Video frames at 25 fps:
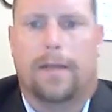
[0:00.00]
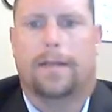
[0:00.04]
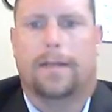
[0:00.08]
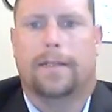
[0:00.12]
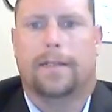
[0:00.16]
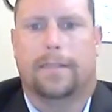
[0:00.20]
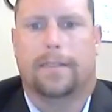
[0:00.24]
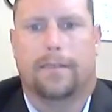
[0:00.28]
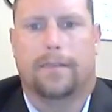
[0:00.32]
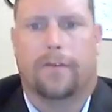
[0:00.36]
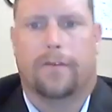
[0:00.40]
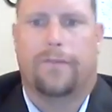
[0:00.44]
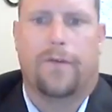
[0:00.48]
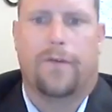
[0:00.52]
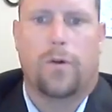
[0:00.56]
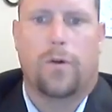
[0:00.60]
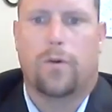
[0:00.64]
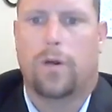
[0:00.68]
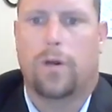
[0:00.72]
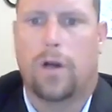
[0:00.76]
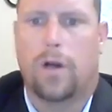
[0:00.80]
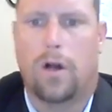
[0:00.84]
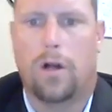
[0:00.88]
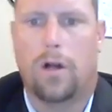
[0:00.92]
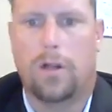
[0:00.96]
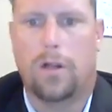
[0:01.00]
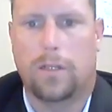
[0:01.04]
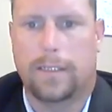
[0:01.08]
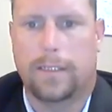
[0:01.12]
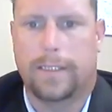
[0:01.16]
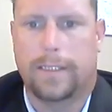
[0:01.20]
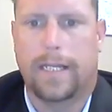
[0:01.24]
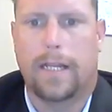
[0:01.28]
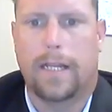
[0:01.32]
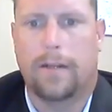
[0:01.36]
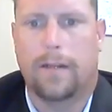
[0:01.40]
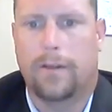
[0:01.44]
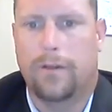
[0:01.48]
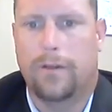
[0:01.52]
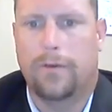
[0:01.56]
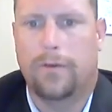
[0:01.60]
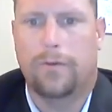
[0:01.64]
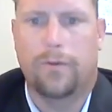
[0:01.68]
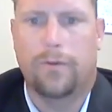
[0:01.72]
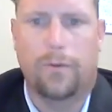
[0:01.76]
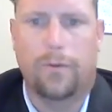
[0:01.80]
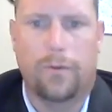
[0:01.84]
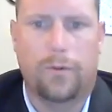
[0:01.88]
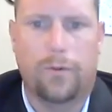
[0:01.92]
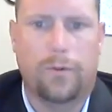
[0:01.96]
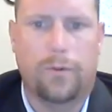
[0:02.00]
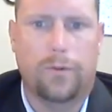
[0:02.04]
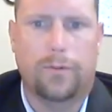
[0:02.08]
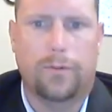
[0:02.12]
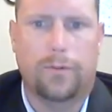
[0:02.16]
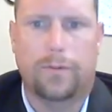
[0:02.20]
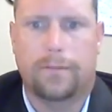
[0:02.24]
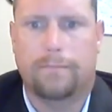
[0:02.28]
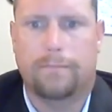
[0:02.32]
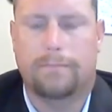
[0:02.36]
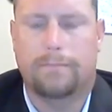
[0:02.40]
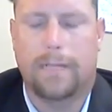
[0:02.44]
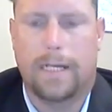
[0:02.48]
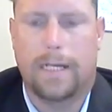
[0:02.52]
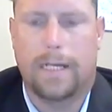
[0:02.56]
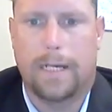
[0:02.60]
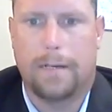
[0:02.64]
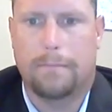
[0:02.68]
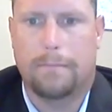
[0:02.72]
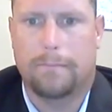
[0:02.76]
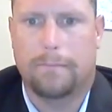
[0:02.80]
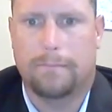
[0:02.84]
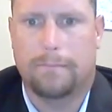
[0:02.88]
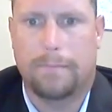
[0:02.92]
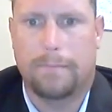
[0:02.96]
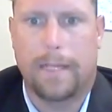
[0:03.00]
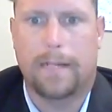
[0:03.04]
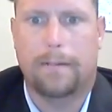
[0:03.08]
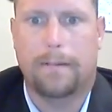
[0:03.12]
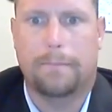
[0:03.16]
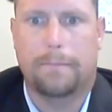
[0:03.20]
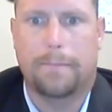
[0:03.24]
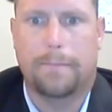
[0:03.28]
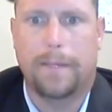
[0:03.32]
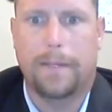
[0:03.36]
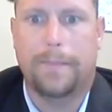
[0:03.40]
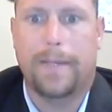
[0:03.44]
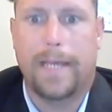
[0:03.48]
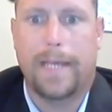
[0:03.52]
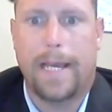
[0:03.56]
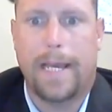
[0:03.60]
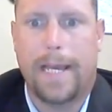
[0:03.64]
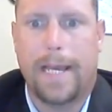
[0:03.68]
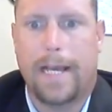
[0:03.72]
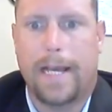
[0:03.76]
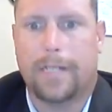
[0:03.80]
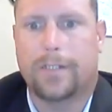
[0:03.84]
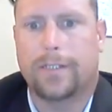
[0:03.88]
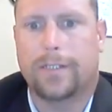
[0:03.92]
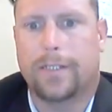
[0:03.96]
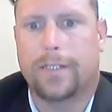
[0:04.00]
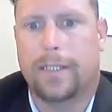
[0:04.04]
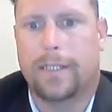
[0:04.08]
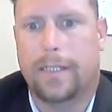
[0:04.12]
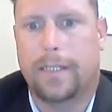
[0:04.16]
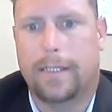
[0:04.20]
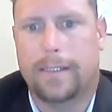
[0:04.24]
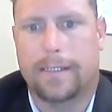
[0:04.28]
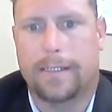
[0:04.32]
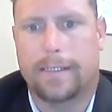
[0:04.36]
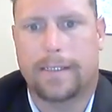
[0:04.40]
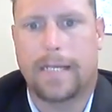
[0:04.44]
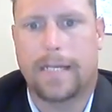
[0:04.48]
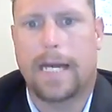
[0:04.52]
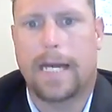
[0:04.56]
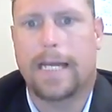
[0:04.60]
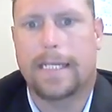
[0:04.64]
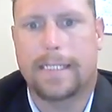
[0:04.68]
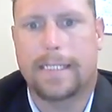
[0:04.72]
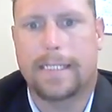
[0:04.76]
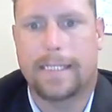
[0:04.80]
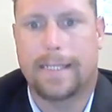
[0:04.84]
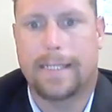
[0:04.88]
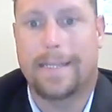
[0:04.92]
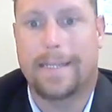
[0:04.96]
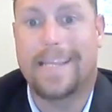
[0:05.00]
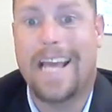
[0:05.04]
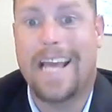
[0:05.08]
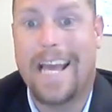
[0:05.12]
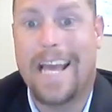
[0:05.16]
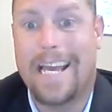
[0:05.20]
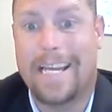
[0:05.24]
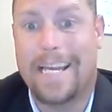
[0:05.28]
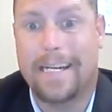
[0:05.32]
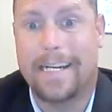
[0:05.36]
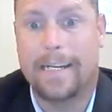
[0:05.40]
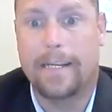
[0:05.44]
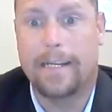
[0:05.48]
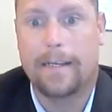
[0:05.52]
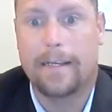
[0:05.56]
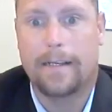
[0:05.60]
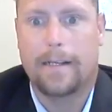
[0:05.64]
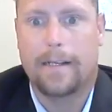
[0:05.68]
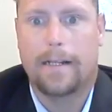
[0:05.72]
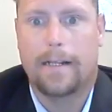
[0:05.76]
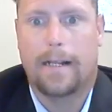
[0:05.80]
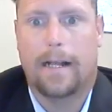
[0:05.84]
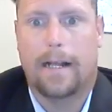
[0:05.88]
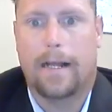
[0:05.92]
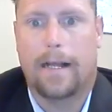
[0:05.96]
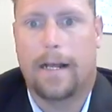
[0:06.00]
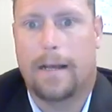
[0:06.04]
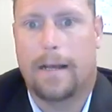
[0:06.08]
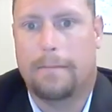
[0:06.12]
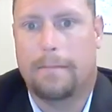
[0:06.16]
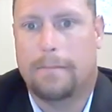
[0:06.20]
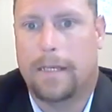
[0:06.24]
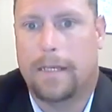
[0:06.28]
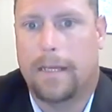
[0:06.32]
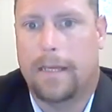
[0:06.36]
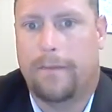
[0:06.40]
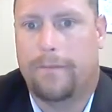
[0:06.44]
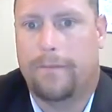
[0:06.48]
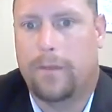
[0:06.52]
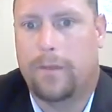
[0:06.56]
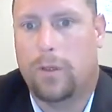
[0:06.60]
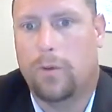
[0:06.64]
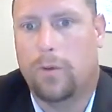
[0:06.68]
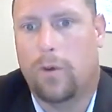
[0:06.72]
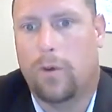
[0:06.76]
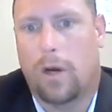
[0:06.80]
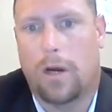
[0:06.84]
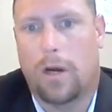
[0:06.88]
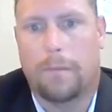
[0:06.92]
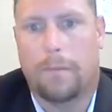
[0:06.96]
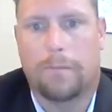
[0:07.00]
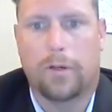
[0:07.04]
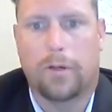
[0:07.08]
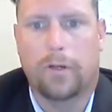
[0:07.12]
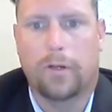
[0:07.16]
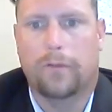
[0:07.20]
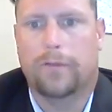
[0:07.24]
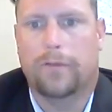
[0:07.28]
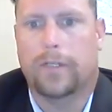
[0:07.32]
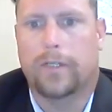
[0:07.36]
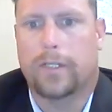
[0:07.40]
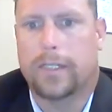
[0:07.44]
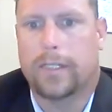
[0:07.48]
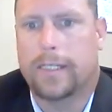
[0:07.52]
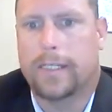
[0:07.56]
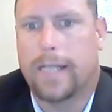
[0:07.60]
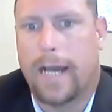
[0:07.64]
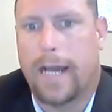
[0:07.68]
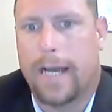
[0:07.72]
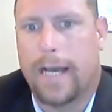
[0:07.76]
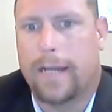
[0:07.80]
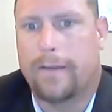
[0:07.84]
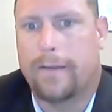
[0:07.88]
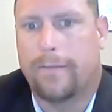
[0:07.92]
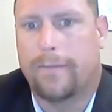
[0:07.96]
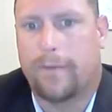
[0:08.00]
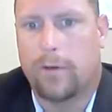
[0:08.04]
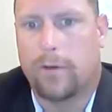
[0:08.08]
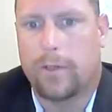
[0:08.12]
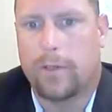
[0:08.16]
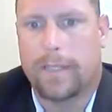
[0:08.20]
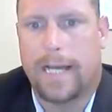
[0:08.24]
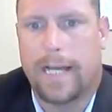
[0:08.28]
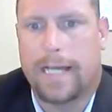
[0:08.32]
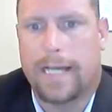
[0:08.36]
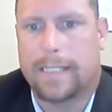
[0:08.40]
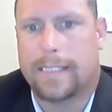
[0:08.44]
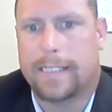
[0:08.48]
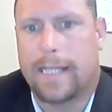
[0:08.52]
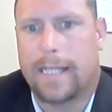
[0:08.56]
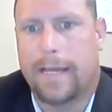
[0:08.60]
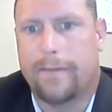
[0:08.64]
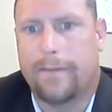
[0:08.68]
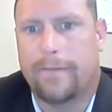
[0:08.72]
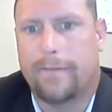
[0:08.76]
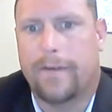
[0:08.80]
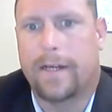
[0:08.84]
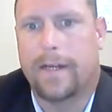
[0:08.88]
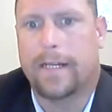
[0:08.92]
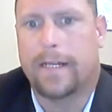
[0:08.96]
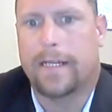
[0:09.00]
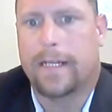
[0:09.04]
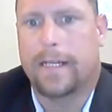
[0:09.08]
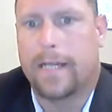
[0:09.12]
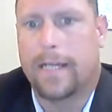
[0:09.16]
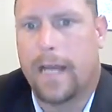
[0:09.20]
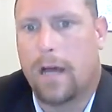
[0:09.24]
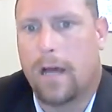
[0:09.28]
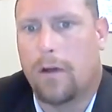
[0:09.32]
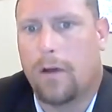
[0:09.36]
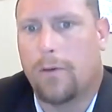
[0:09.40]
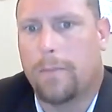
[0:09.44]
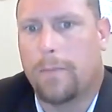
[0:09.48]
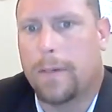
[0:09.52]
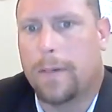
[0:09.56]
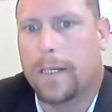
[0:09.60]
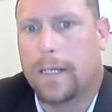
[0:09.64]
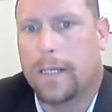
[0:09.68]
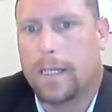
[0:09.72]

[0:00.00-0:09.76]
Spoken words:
It's a phone call, and then but BPA actually decides then if you are approved or denied for that state funding help.